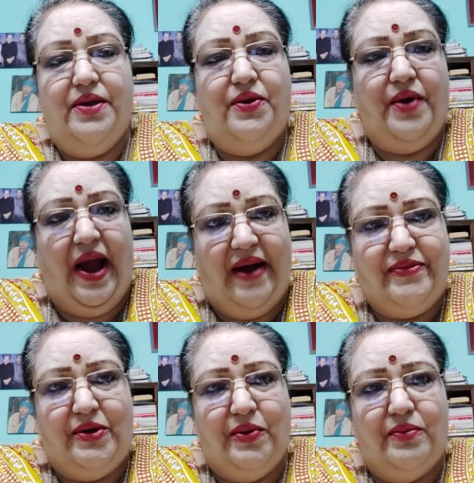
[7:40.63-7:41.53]
you
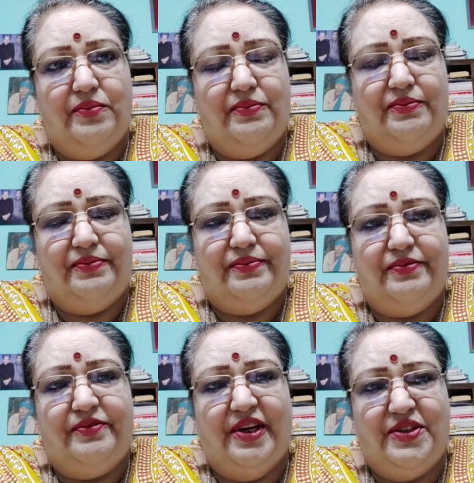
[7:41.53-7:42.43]
have to,
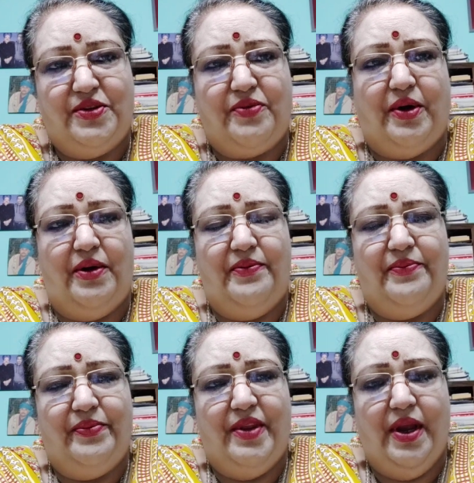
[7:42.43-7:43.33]
first of all,
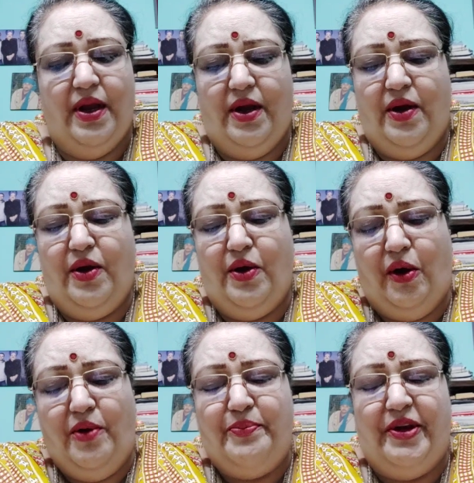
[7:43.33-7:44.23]

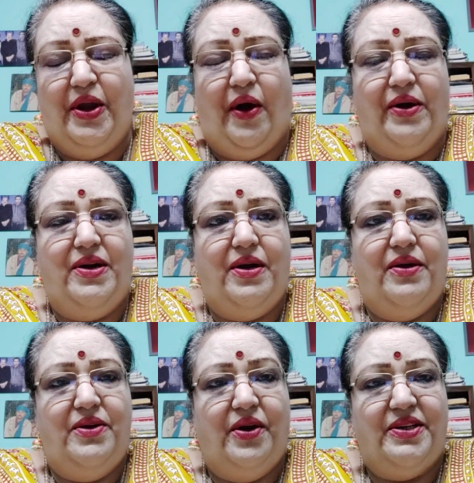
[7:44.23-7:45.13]
go beyond
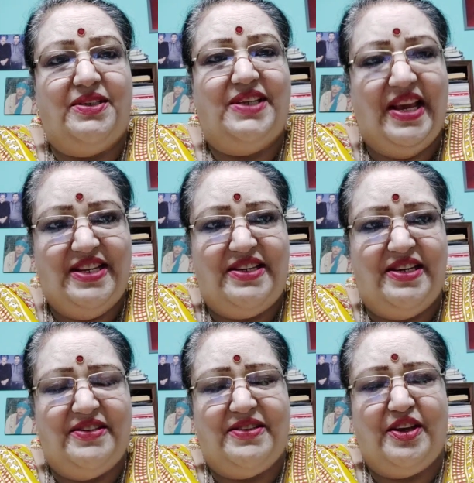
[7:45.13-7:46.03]
your
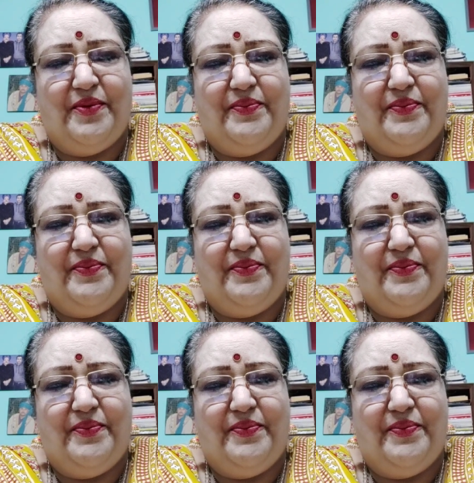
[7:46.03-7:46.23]
senses.